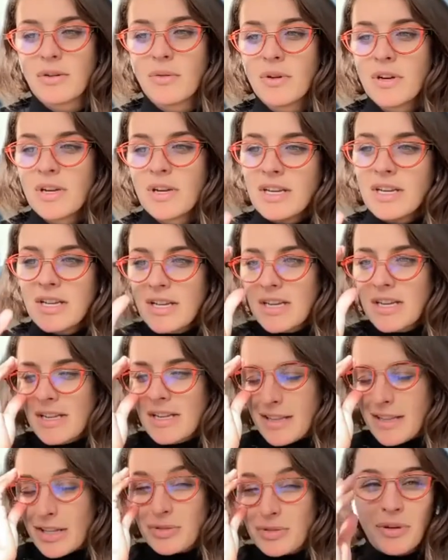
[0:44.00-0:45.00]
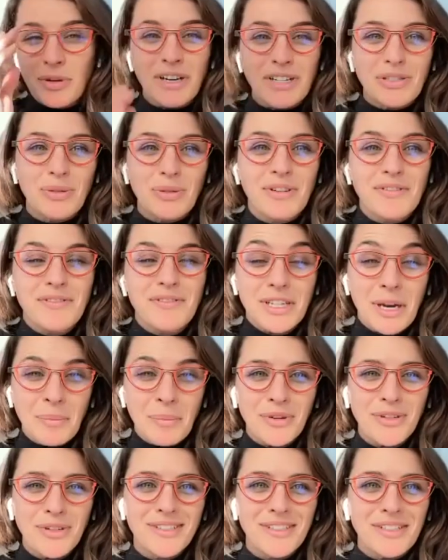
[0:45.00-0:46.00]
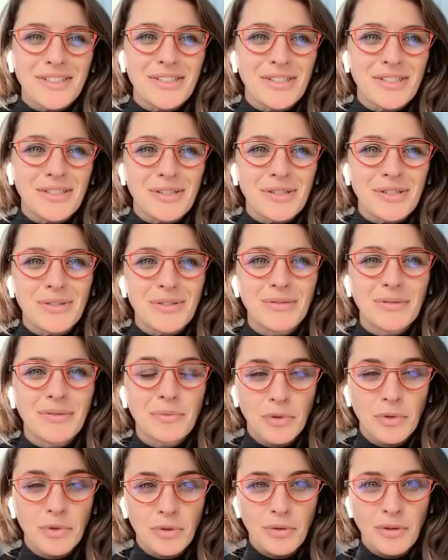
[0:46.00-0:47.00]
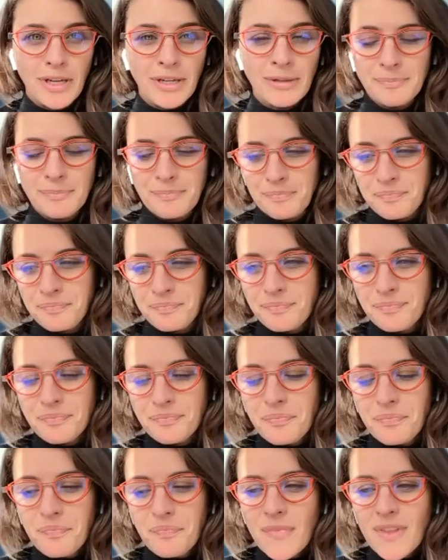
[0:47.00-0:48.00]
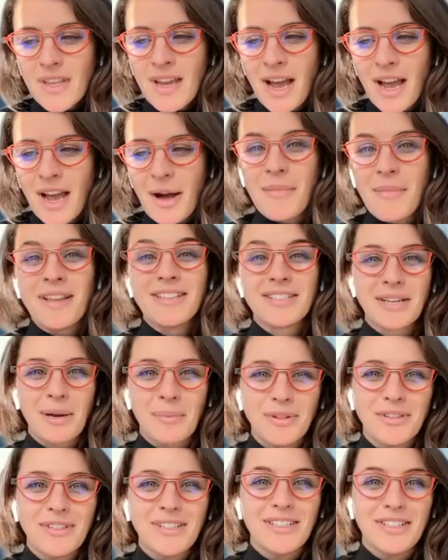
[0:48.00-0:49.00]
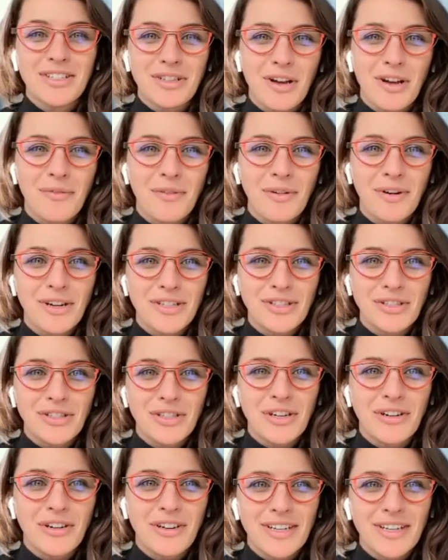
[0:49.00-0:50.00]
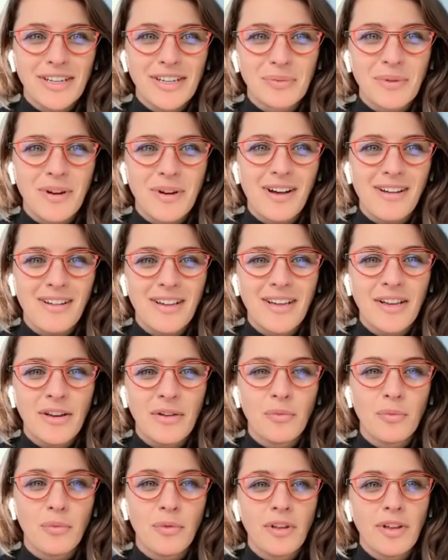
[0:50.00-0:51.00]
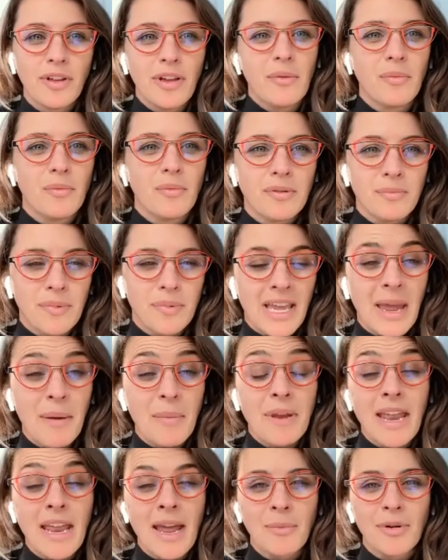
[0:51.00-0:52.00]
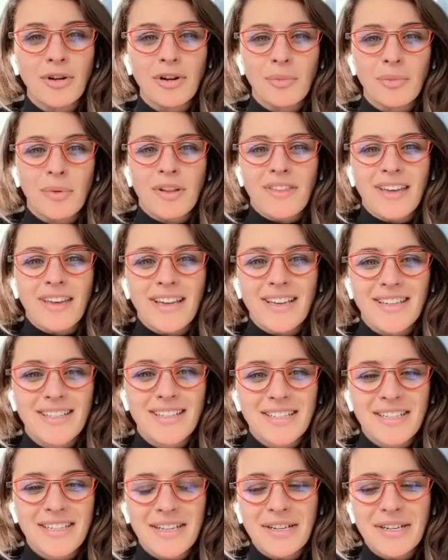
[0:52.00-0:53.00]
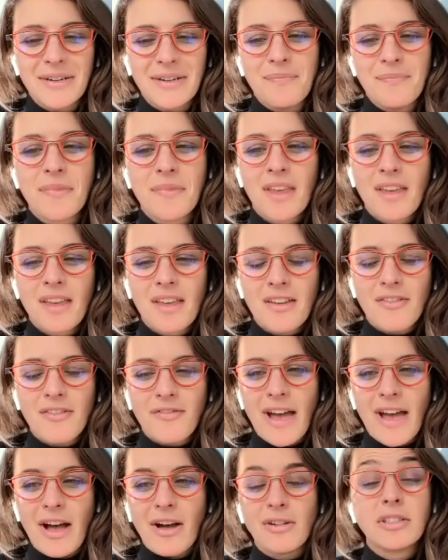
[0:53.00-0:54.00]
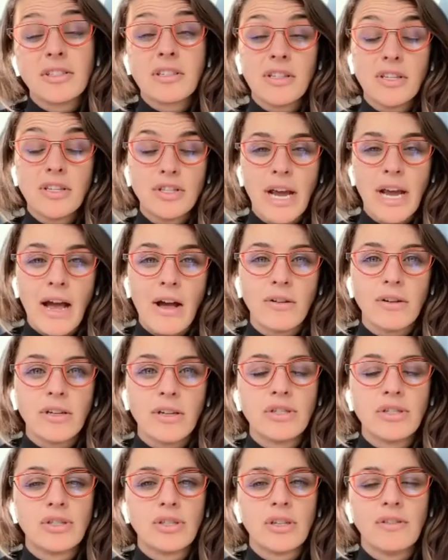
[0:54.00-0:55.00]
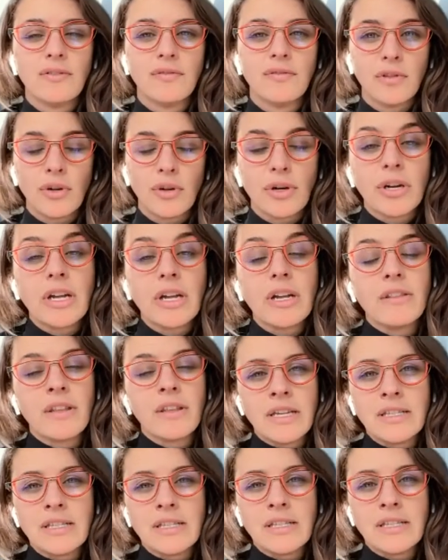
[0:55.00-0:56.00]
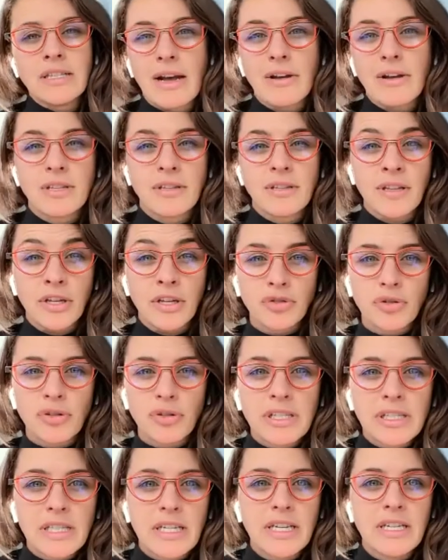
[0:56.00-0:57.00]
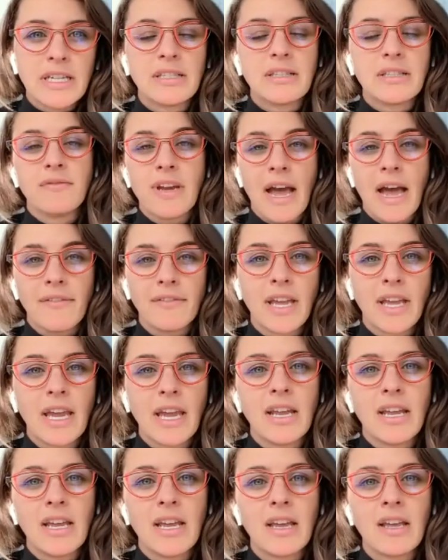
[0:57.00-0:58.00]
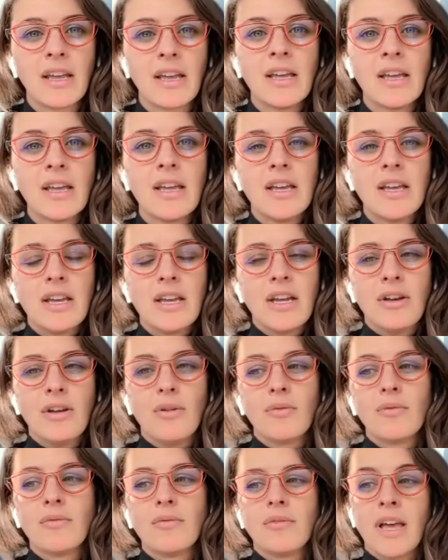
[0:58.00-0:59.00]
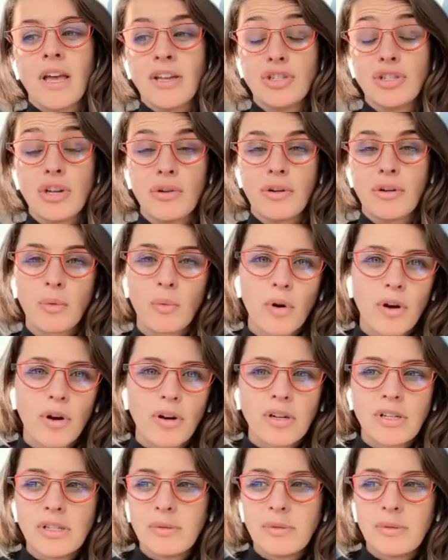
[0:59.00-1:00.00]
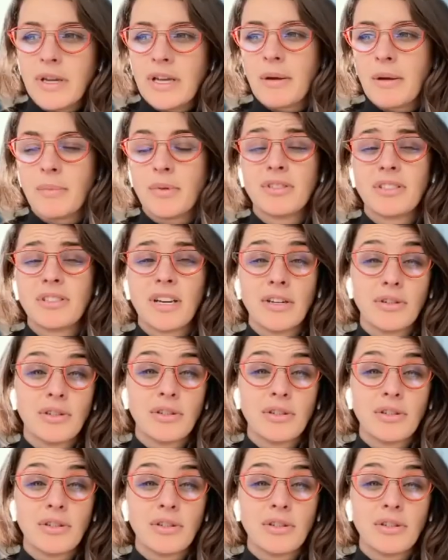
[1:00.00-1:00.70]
So that's where I sort of stumbled into recruiting um, and stumbled into software engineering as well, and really became enamored with it. Um, found the challenge of learning the ins and outs and the intricacies of navigating you know the engineering world, being able to